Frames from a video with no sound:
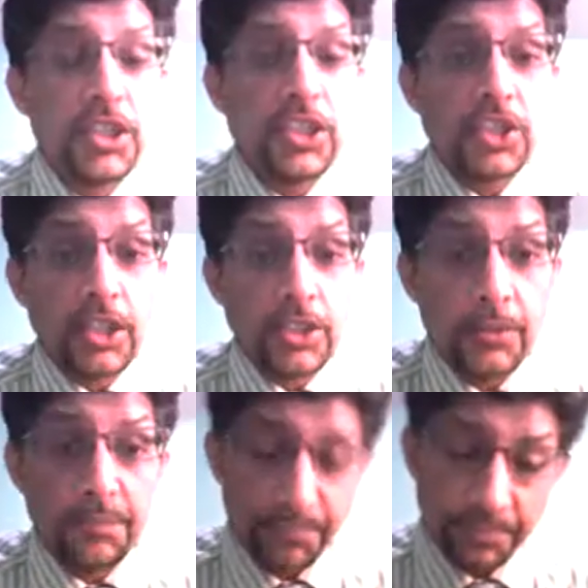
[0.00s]
each other,
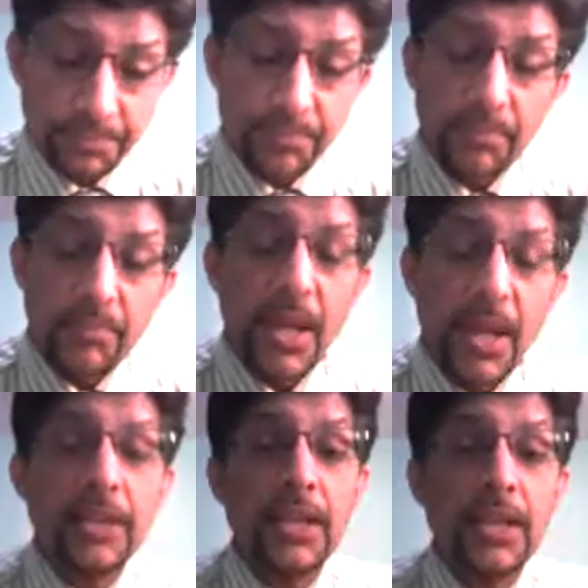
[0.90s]

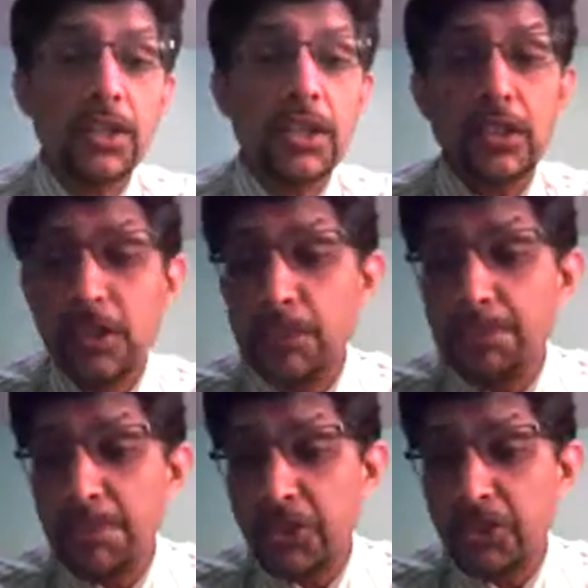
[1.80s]
and they were under the
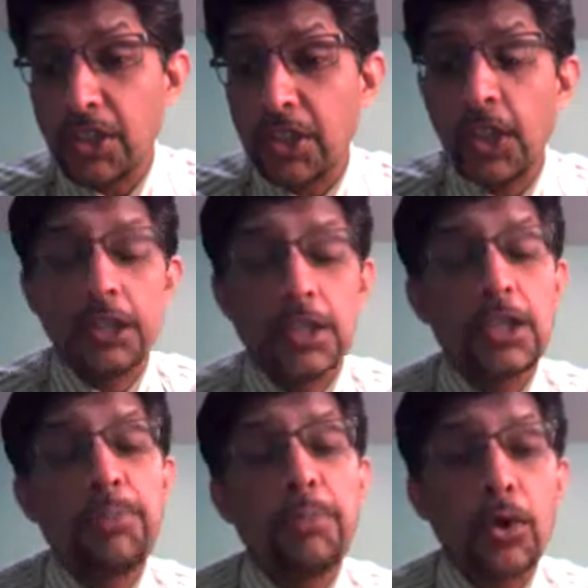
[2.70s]
impression that the
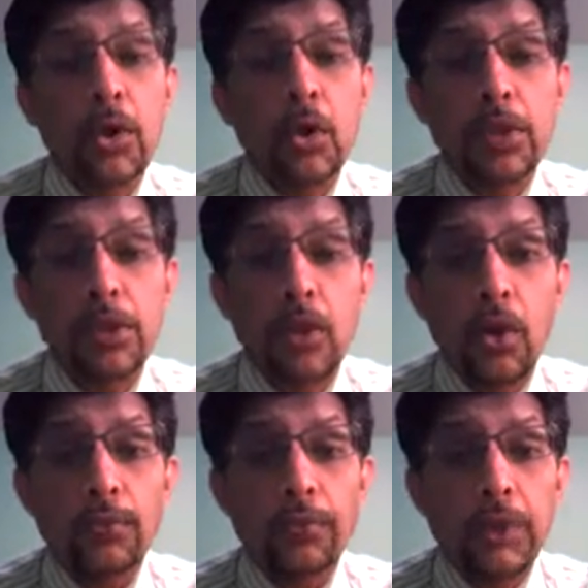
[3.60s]
ball had already
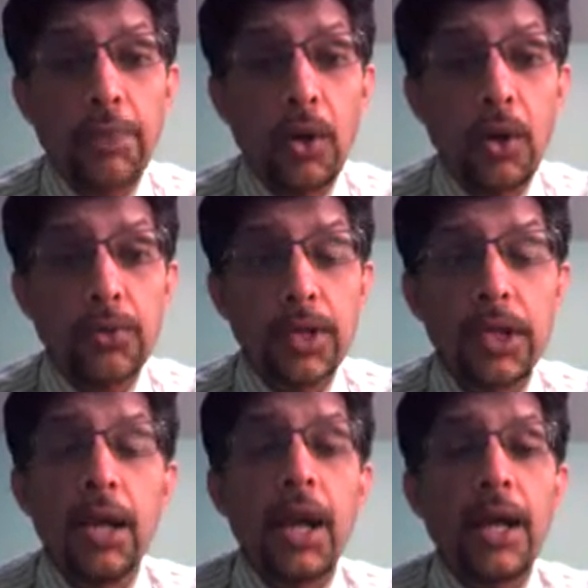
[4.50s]
gone for the boundary,
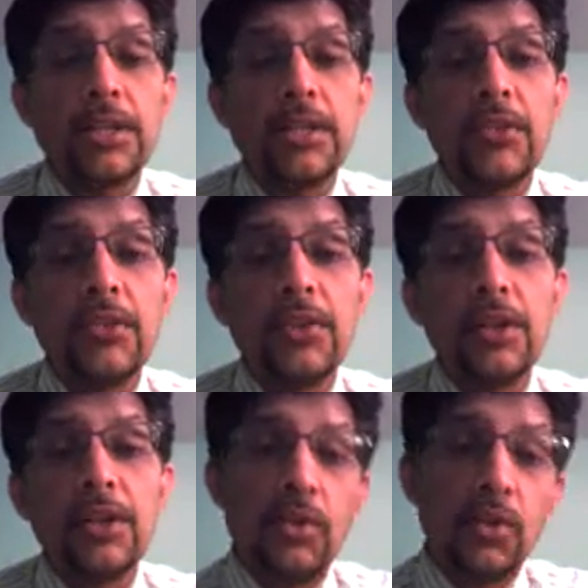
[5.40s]
and they
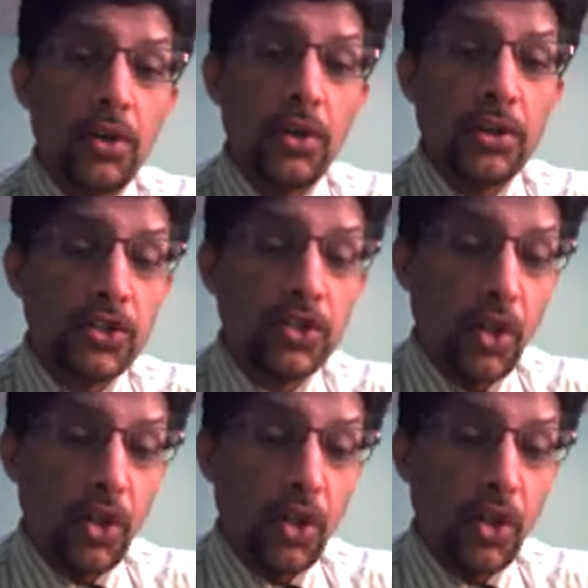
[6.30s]
really got a shock